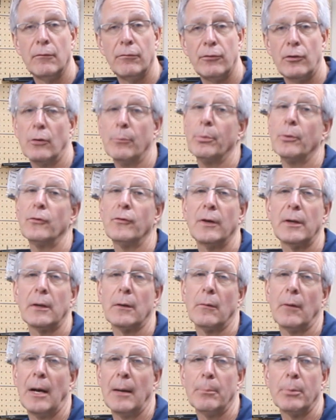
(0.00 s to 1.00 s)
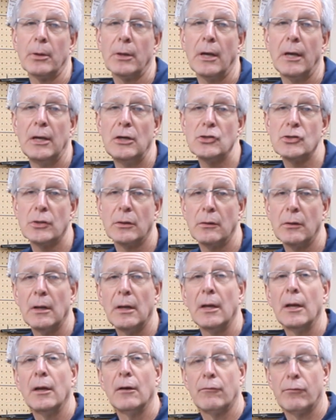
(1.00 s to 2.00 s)
for your particular application,
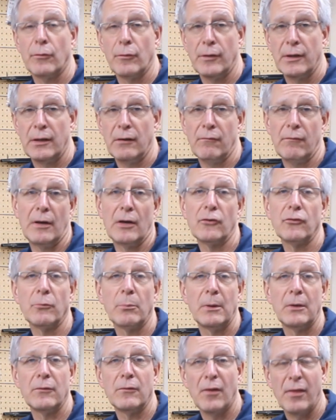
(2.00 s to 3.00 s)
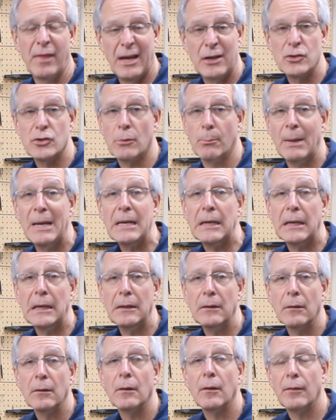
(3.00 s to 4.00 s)
for the investment that you're
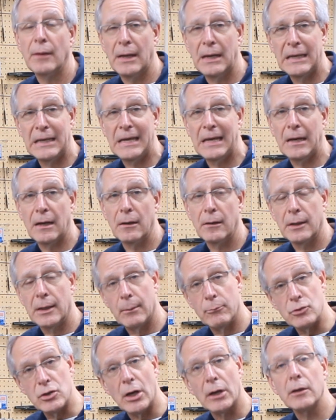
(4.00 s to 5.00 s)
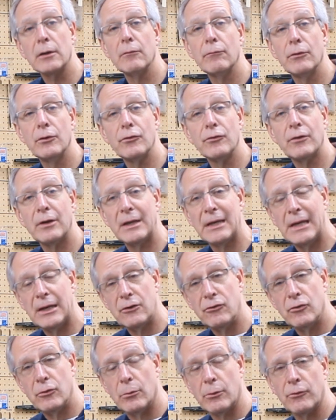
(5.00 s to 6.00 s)
making. And again, the objective is to
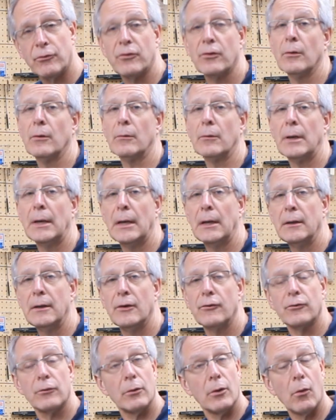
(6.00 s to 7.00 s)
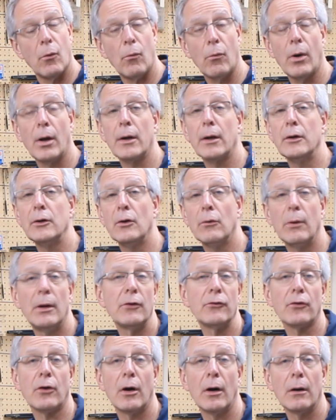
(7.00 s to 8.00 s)
get you a cylinder head that's going to run on your
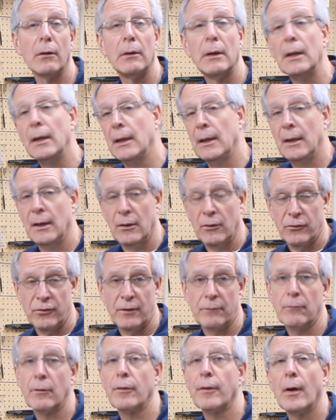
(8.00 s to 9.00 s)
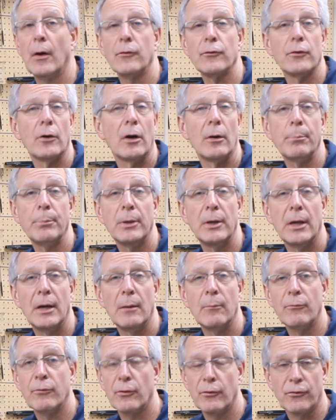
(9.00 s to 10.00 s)
race car, 7,000
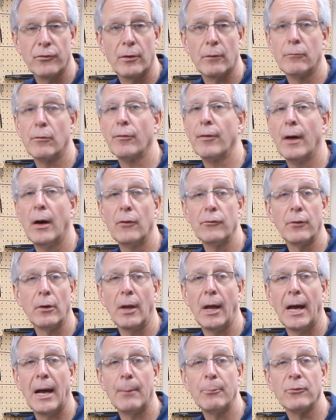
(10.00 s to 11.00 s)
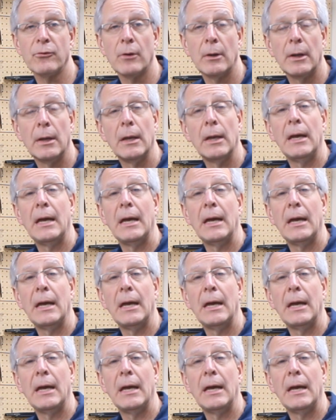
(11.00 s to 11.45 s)
RPM for several thousand laps,